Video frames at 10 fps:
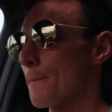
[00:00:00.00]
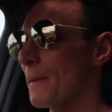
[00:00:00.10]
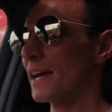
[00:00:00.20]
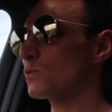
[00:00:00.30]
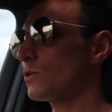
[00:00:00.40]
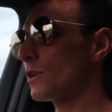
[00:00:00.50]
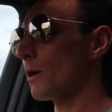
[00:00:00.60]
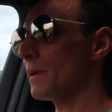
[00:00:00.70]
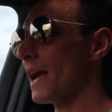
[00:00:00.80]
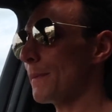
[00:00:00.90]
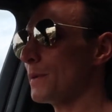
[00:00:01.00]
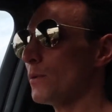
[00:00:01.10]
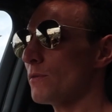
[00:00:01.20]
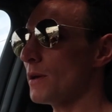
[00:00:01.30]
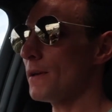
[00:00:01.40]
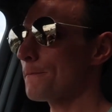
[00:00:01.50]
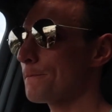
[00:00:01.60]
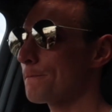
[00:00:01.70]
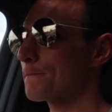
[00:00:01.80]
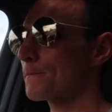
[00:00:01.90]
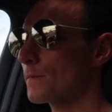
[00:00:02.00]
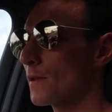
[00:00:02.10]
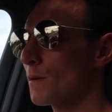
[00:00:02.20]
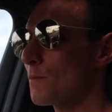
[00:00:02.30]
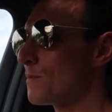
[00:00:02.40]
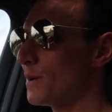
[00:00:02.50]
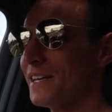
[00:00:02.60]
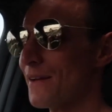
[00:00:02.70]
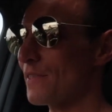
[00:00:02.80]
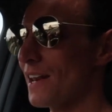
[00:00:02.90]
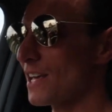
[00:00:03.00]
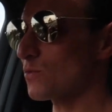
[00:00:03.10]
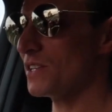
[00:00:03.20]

Max would not be happy with me, but nevertheless,